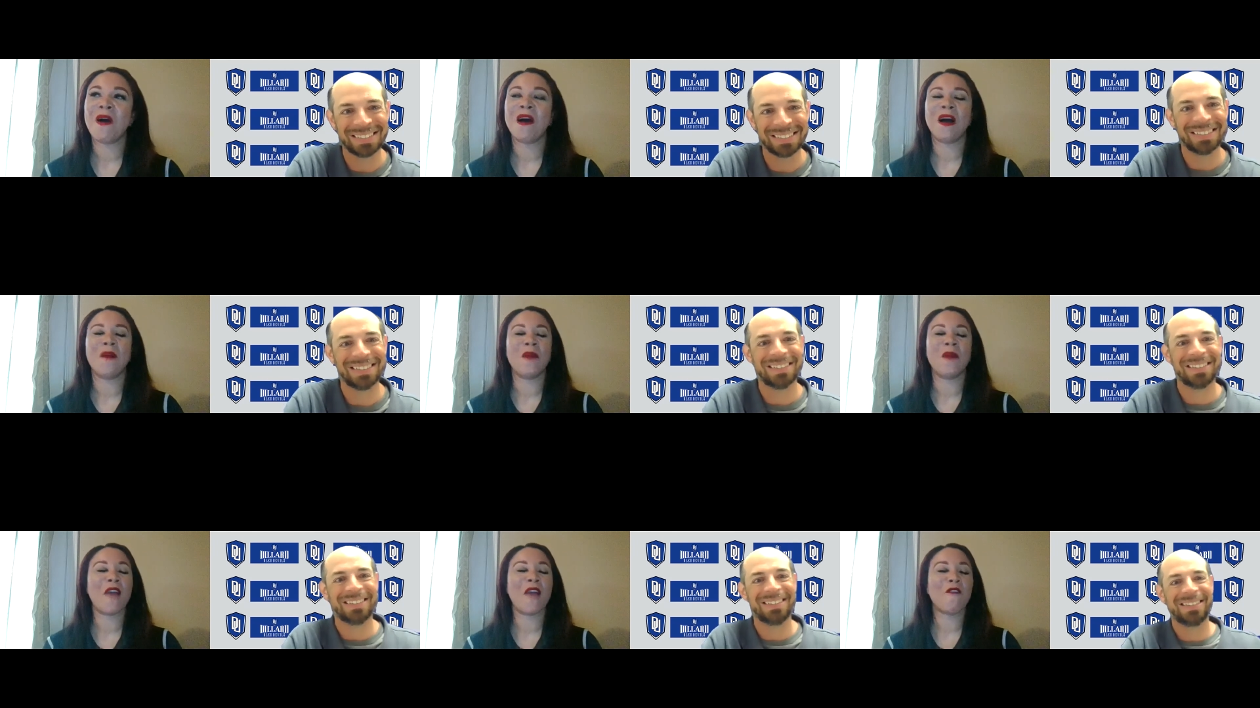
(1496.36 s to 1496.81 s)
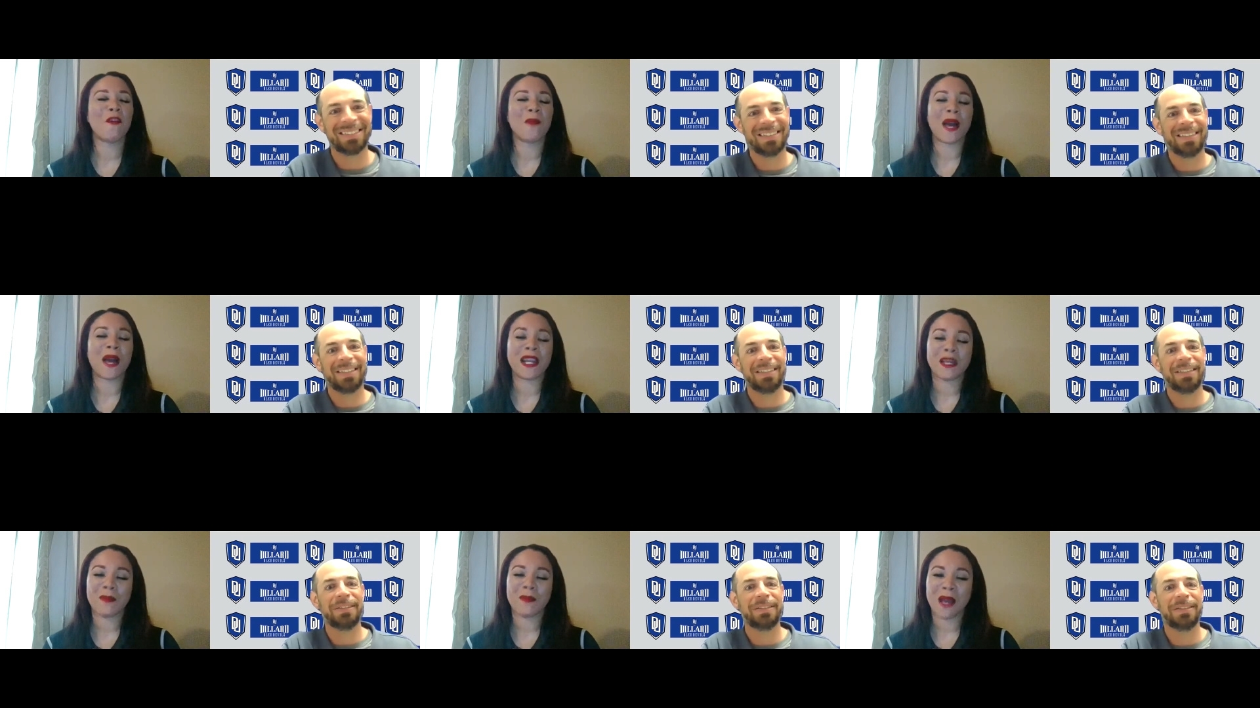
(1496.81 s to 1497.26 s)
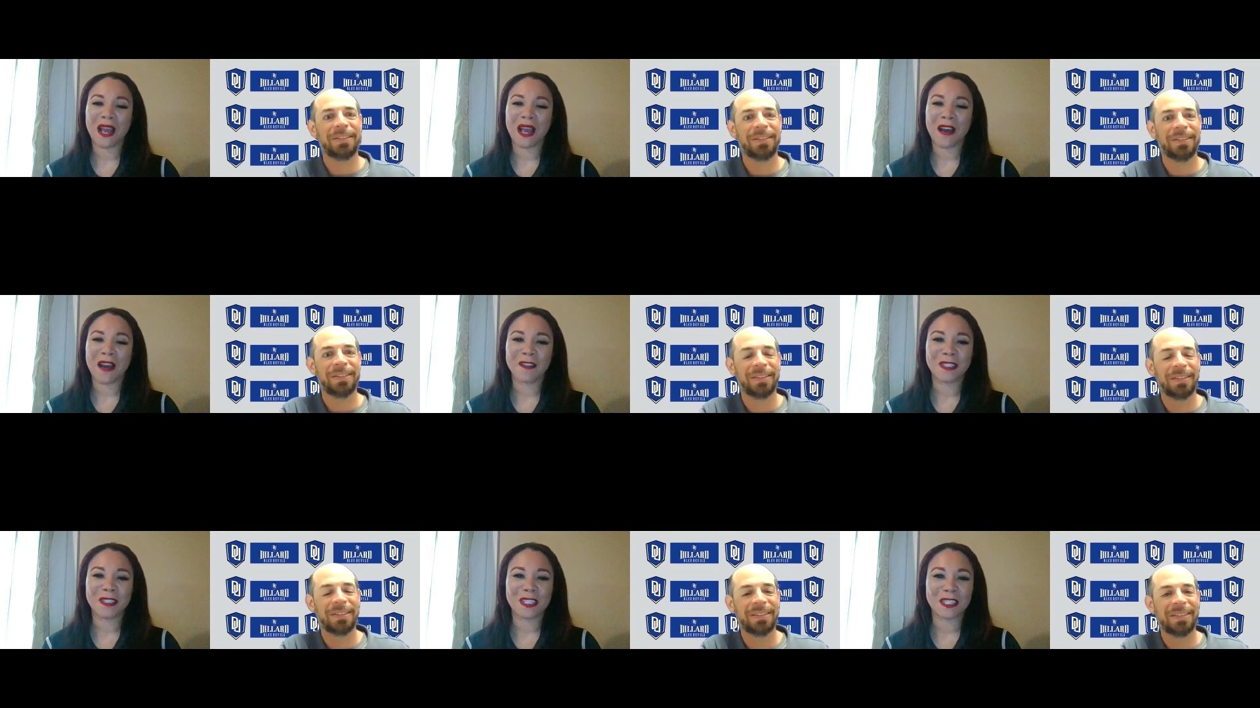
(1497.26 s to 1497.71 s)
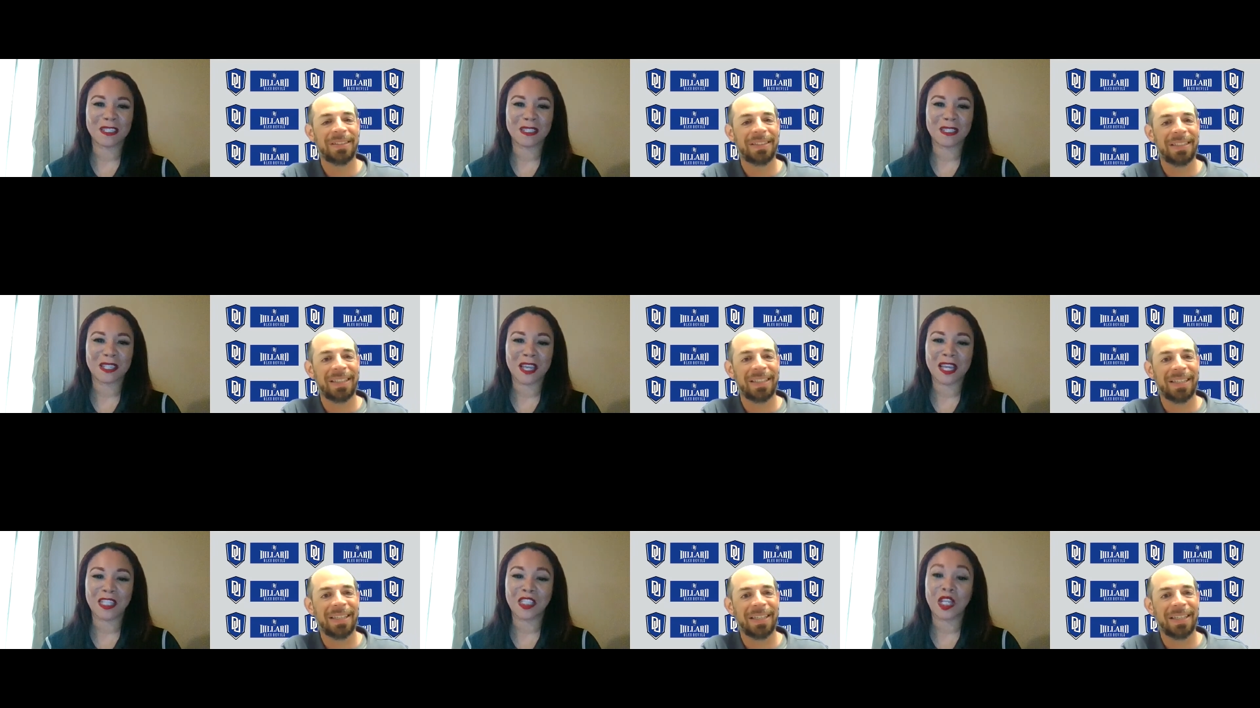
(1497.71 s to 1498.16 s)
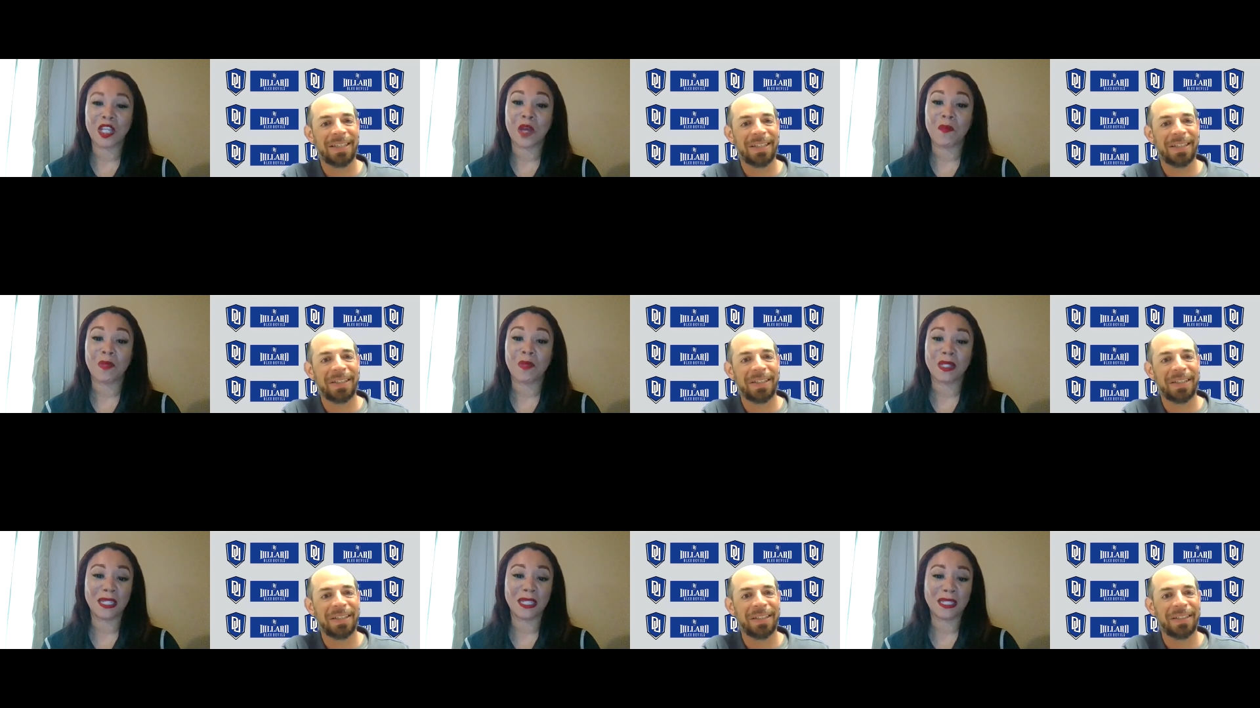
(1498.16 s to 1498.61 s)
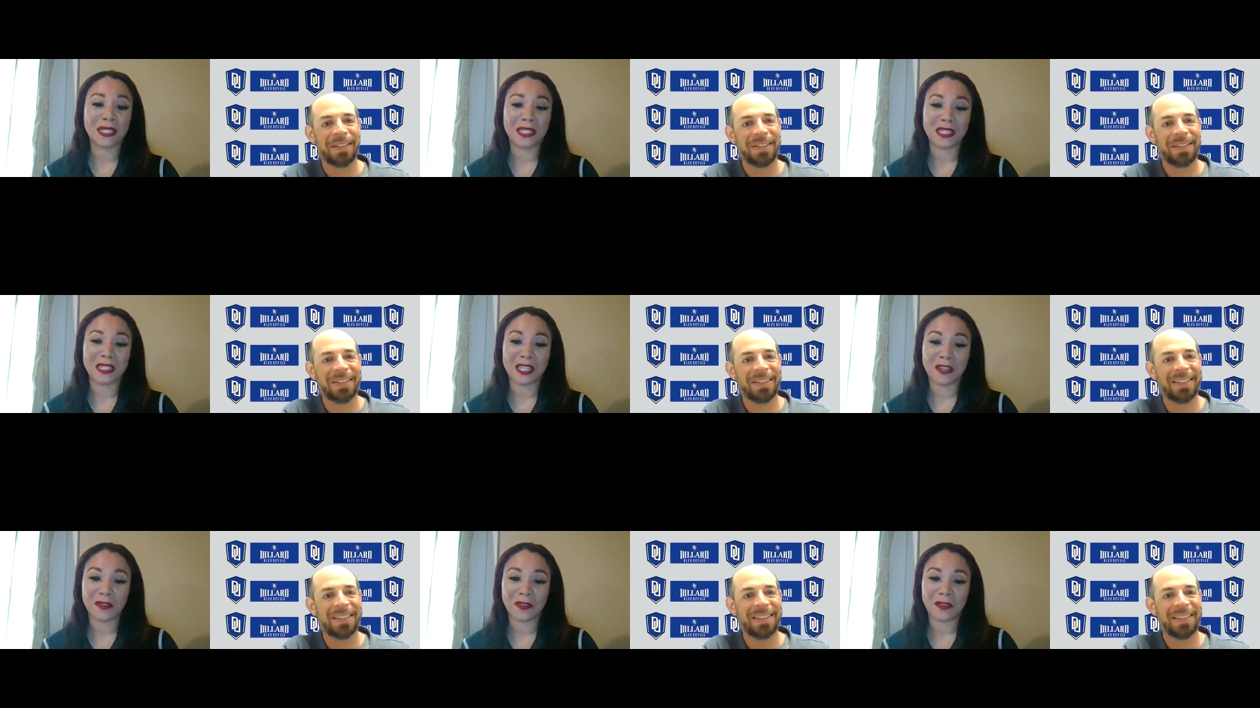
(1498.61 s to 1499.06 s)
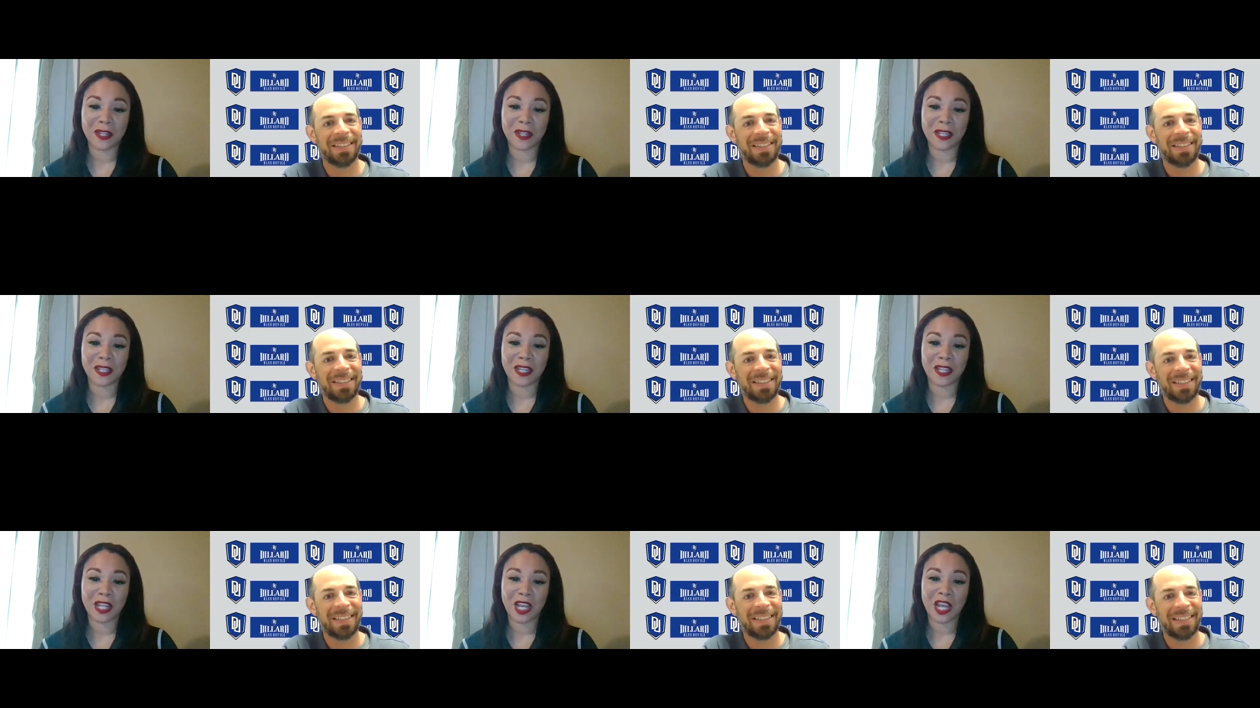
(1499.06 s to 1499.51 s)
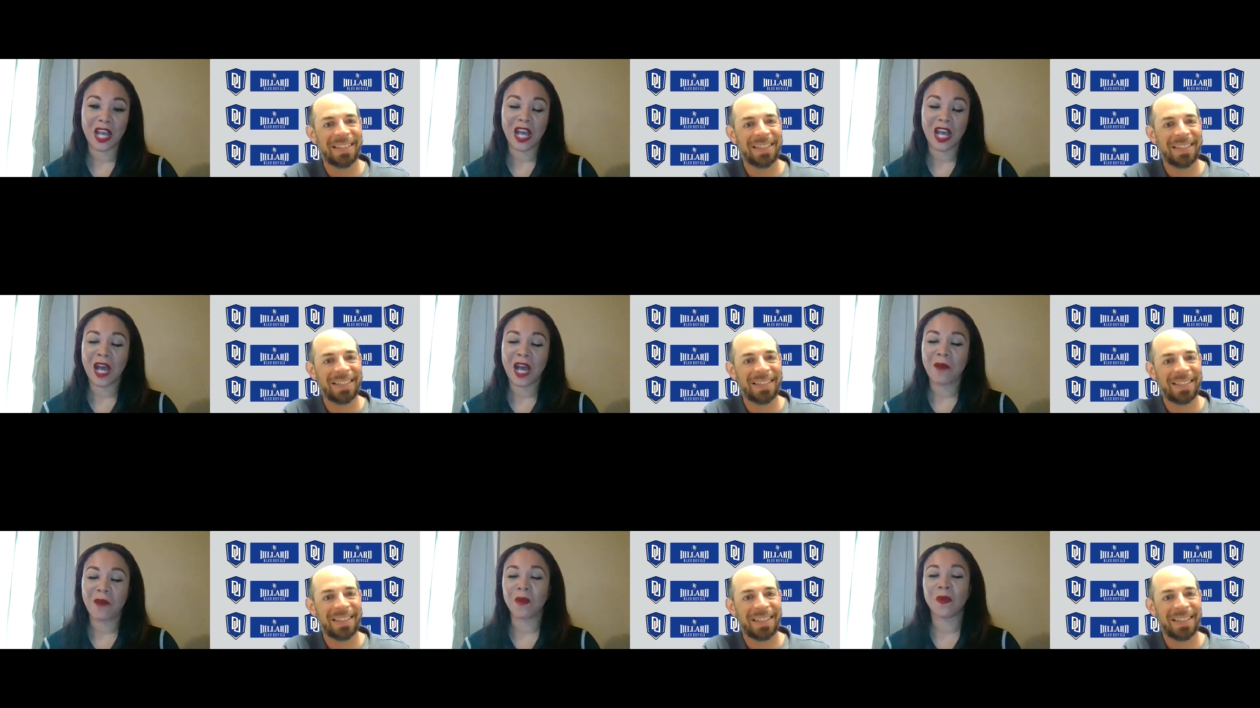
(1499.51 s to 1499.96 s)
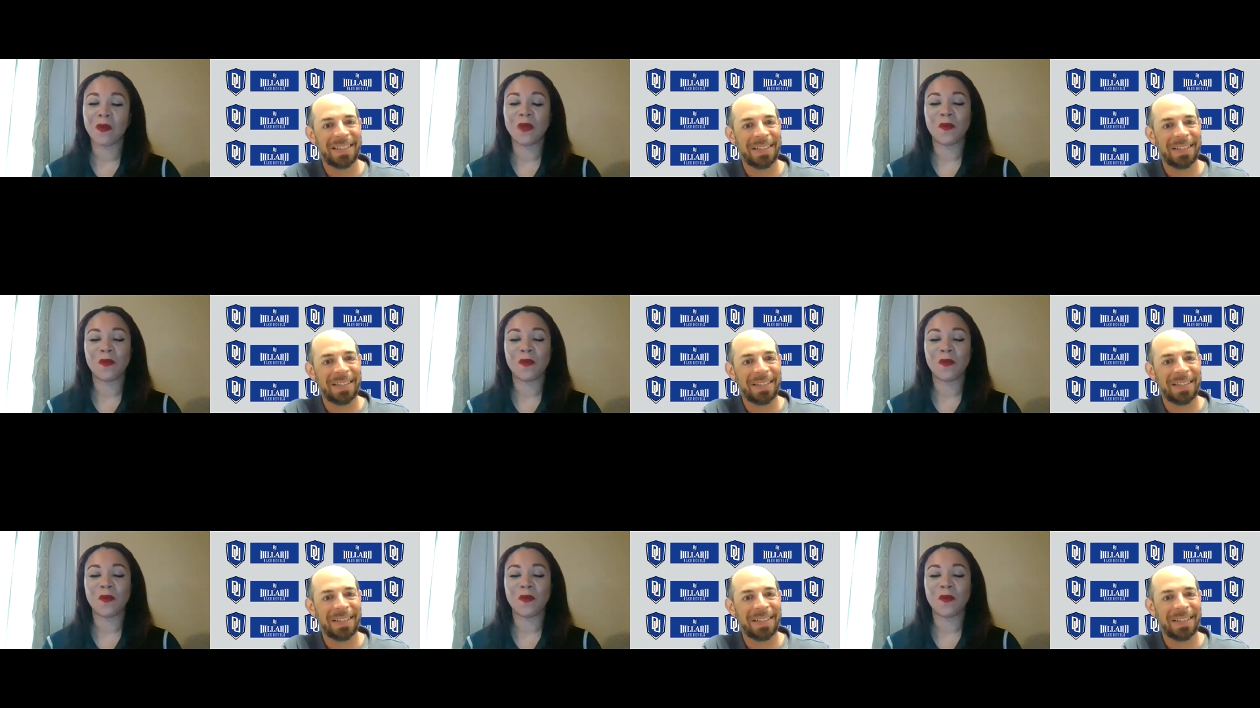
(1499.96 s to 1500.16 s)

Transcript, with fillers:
Speaker 1: um, everybody in my house is is completely different, um, but we